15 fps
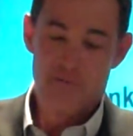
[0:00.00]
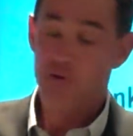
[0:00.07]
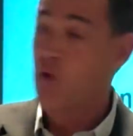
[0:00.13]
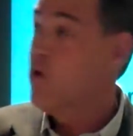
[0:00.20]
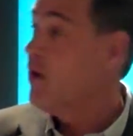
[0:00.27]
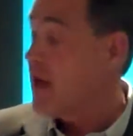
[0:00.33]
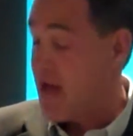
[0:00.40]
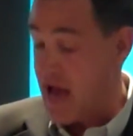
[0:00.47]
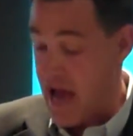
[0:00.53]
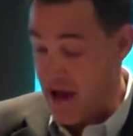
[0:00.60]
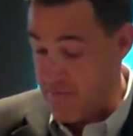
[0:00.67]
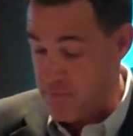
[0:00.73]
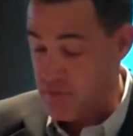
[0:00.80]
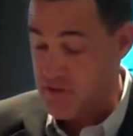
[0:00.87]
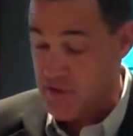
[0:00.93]

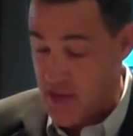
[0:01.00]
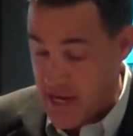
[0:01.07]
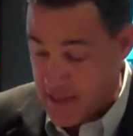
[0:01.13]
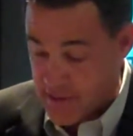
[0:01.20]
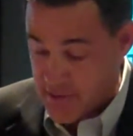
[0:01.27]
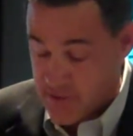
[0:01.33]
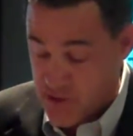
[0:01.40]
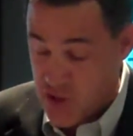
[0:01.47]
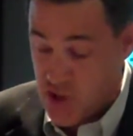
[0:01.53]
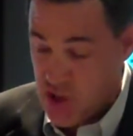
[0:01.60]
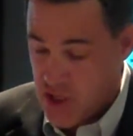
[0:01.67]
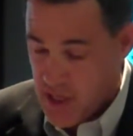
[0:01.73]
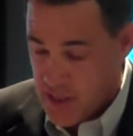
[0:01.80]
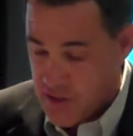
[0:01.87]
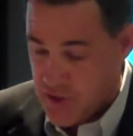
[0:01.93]
4.5%?
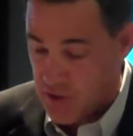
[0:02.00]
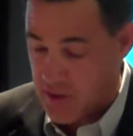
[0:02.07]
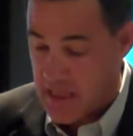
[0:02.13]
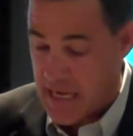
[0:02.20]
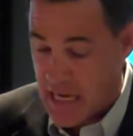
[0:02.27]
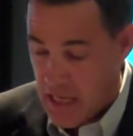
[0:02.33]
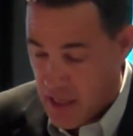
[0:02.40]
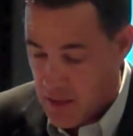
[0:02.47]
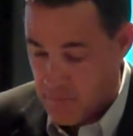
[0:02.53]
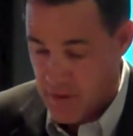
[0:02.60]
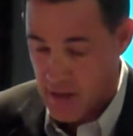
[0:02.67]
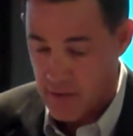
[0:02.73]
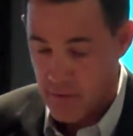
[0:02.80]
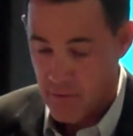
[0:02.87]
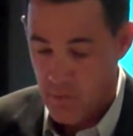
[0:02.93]
Jeez, you're kidding me.